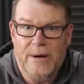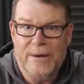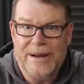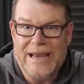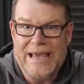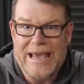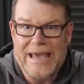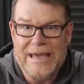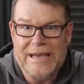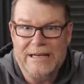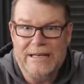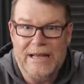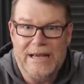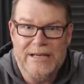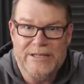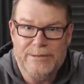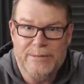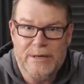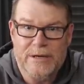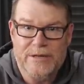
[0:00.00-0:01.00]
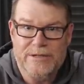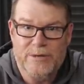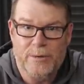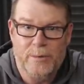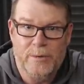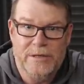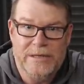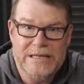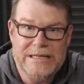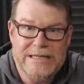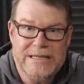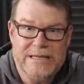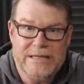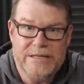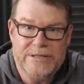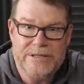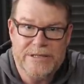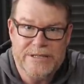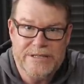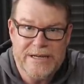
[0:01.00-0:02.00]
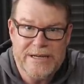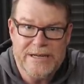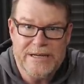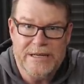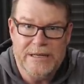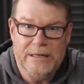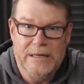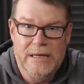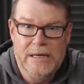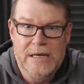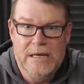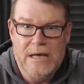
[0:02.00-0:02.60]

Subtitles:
want to analyze it because it really tells the tale